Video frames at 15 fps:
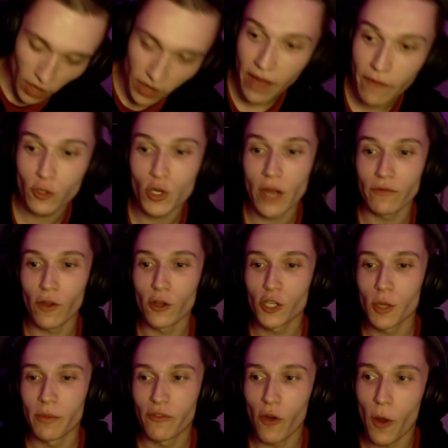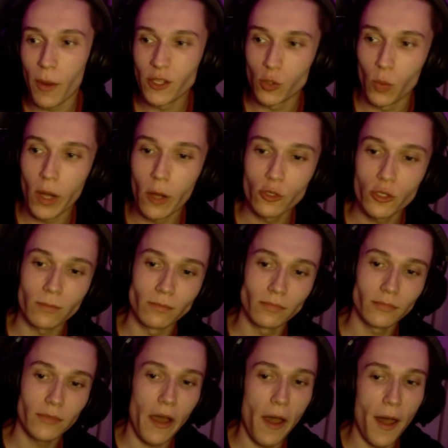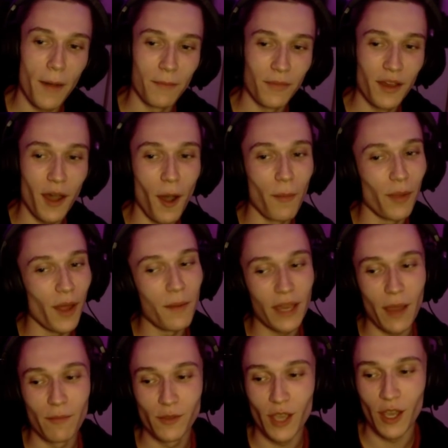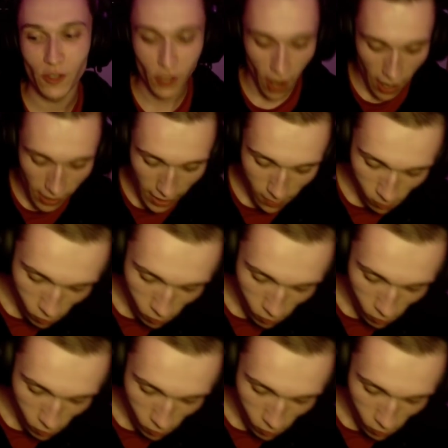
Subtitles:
never drank vodka before I went to Will's. I'm blaming him entirely.